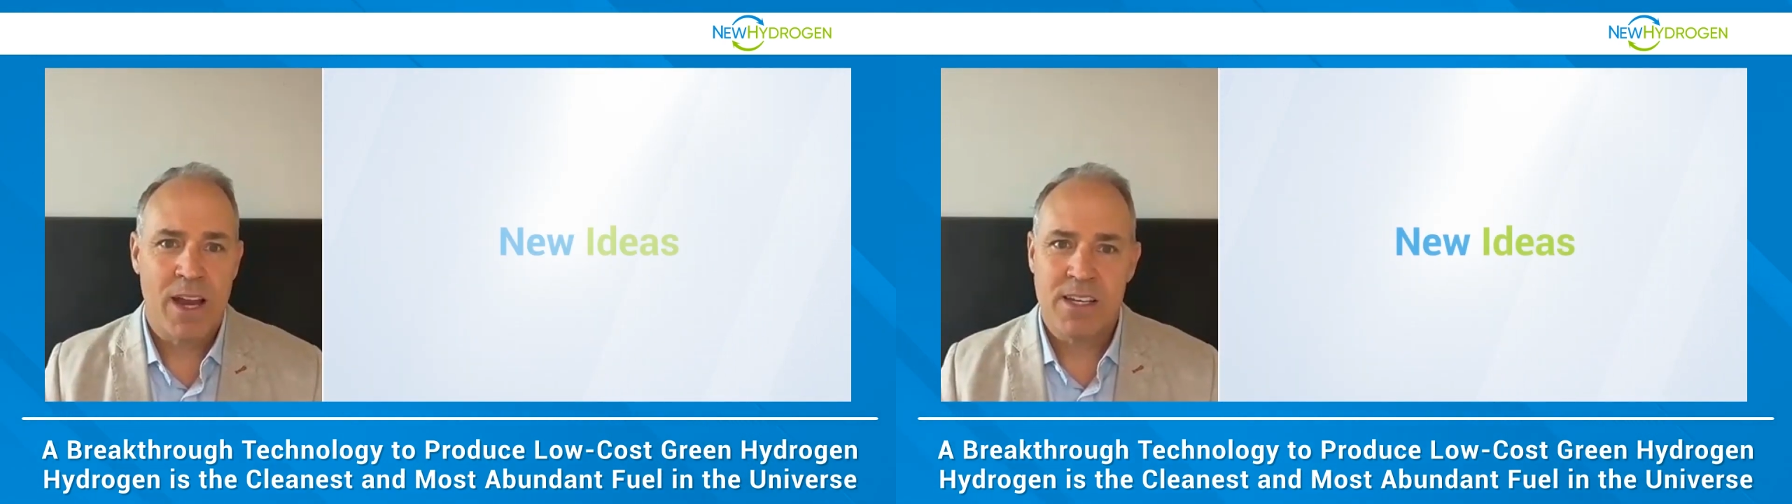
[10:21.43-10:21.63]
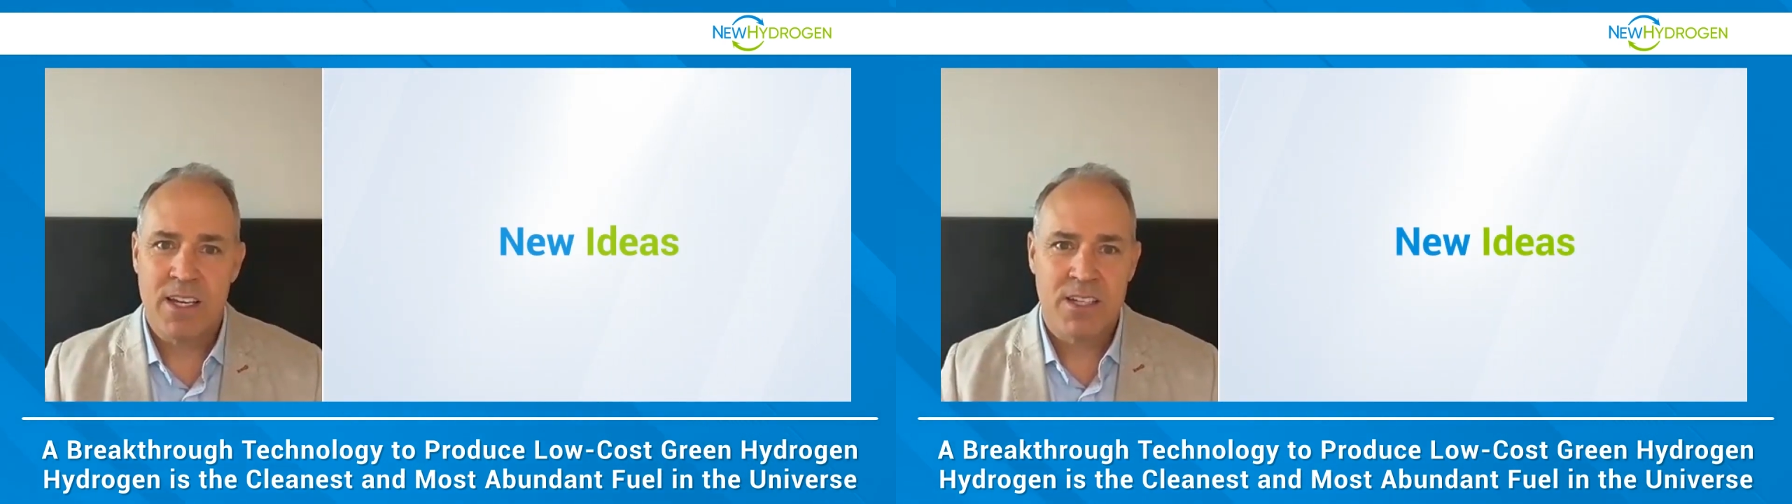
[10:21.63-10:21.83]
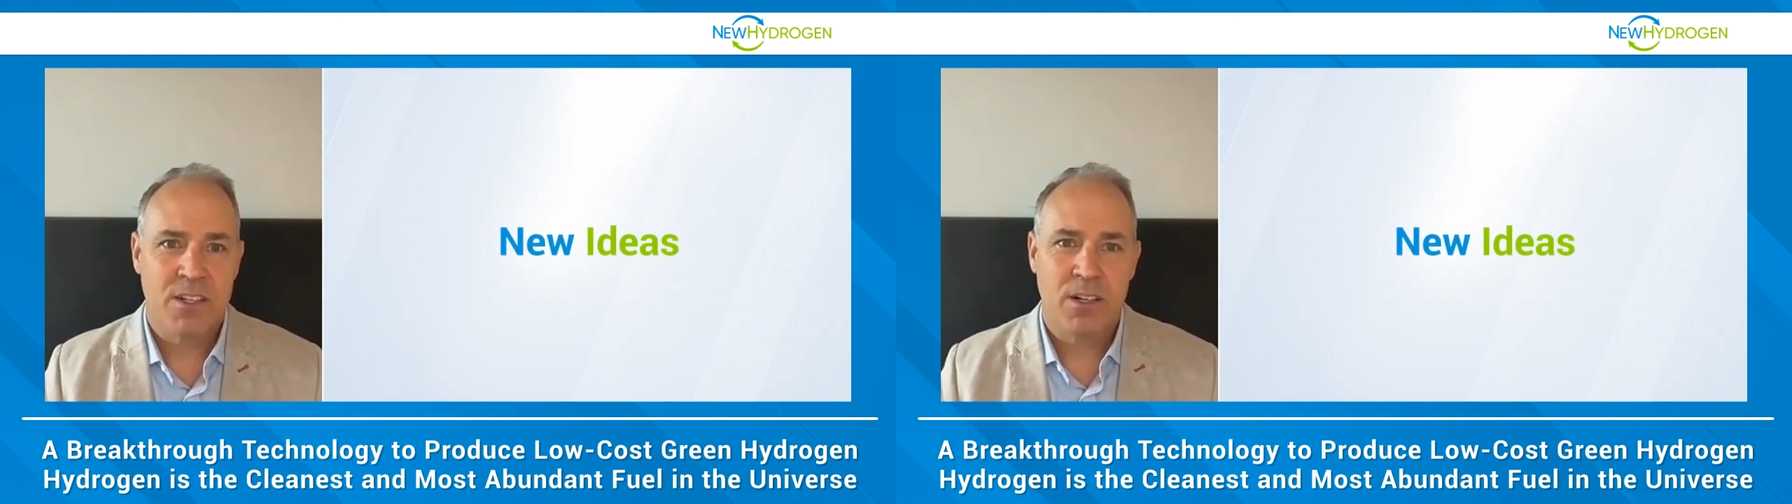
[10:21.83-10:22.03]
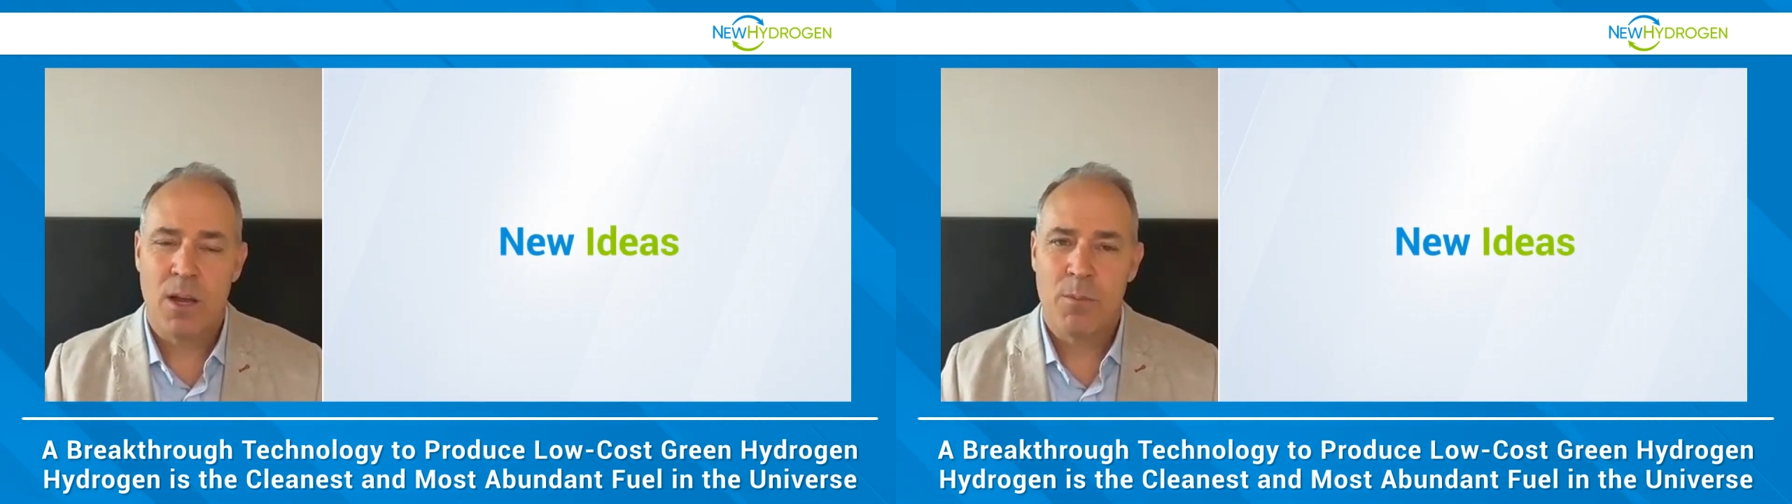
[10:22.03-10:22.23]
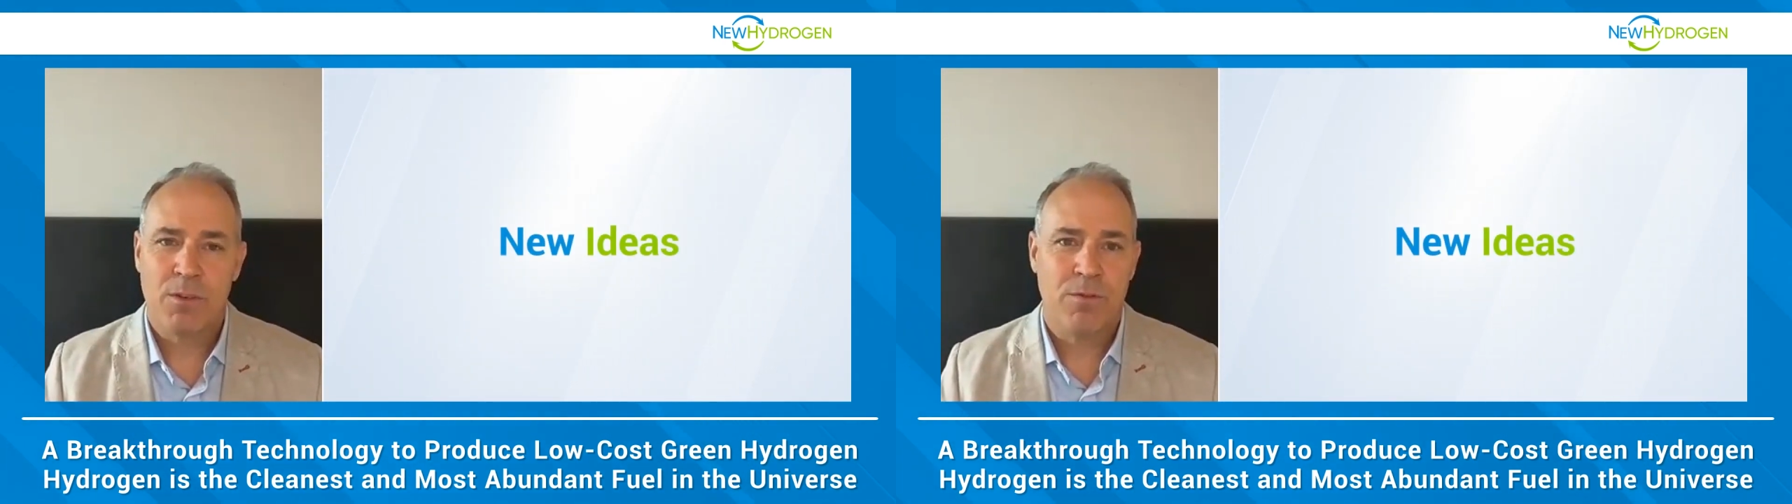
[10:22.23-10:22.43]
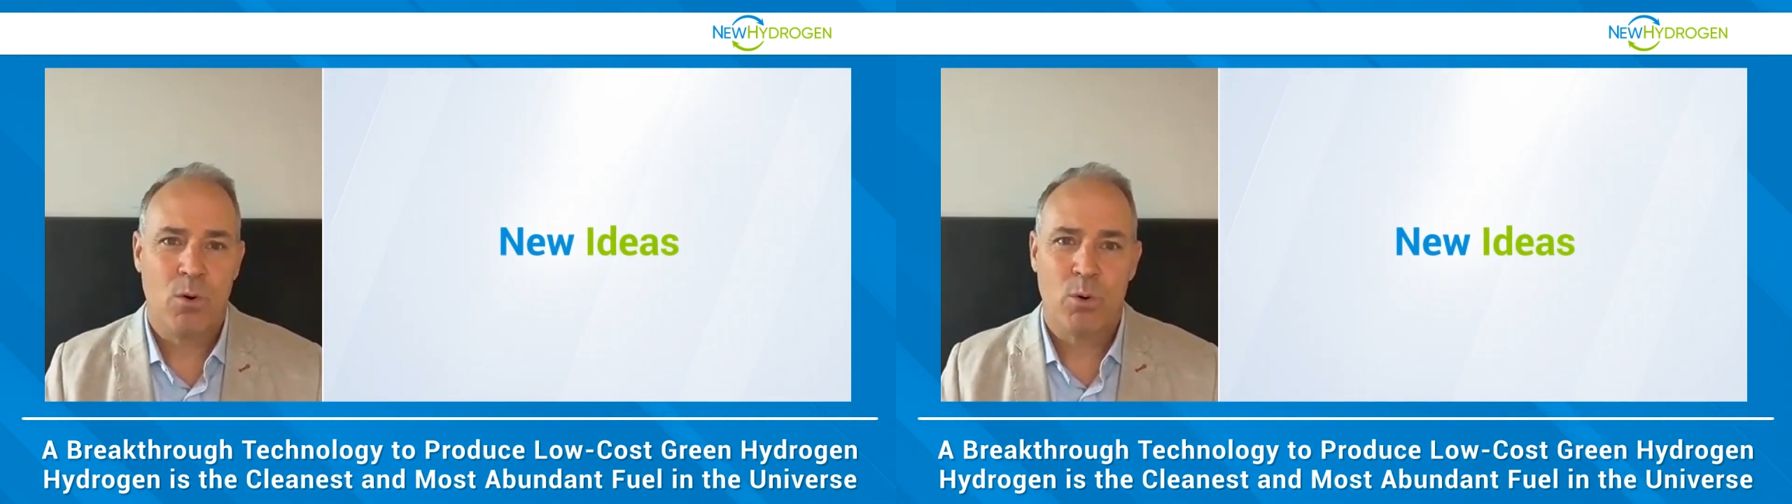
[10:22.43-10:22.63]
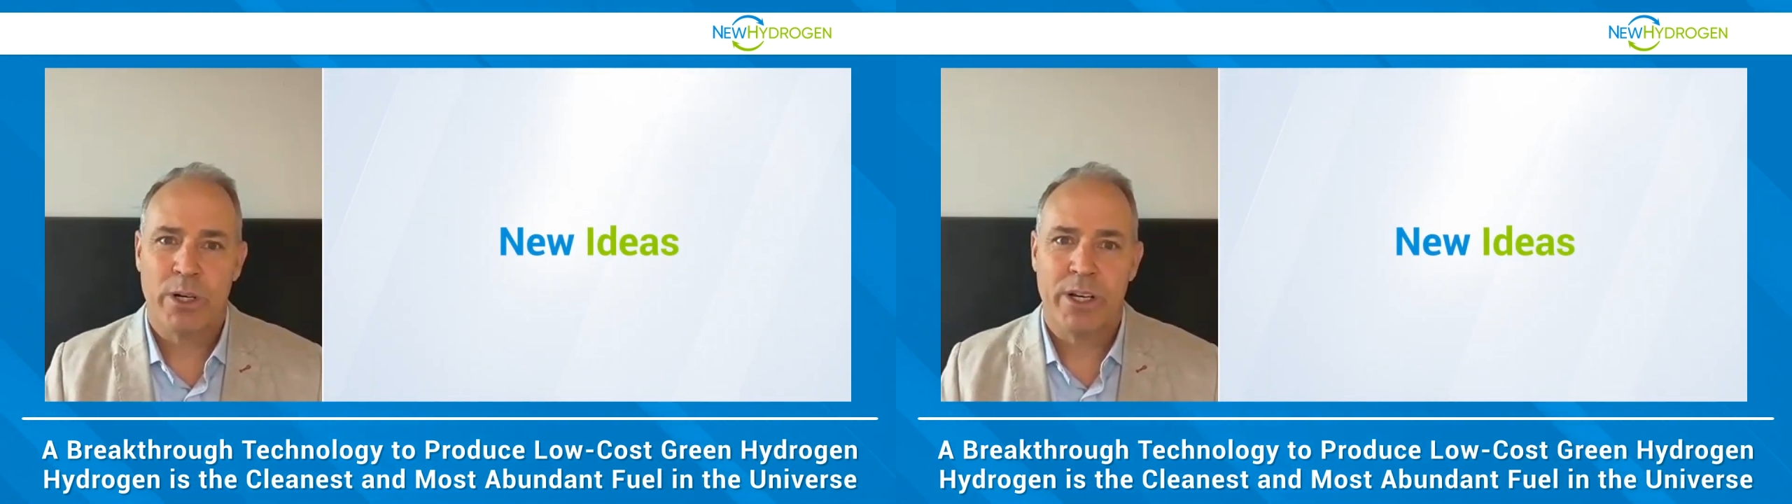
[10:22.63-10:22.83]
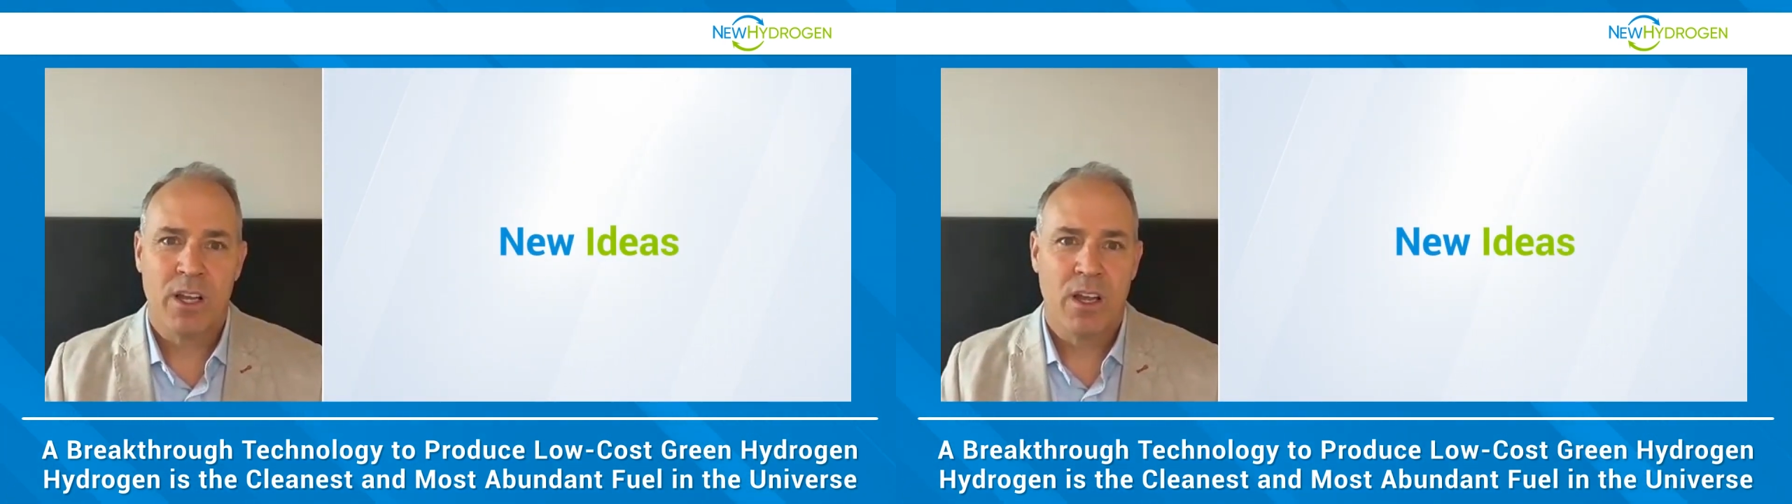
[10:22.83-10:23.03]
ideas that are coming
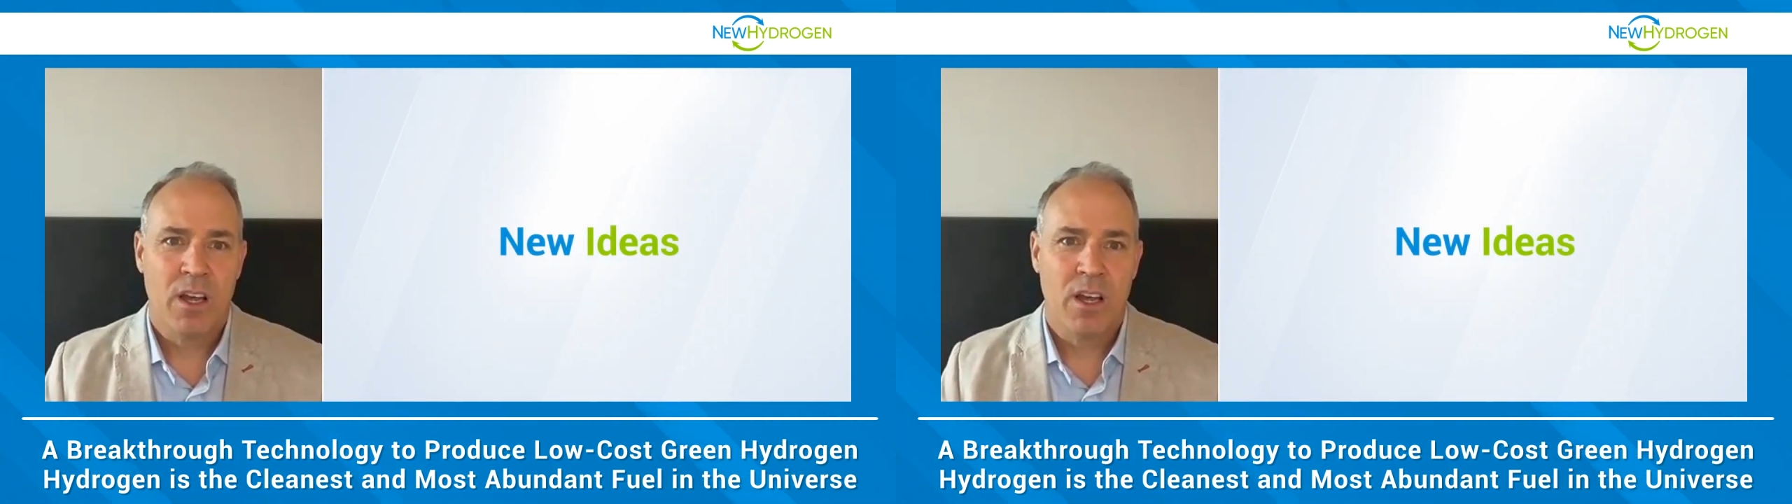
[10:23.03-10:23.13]
forward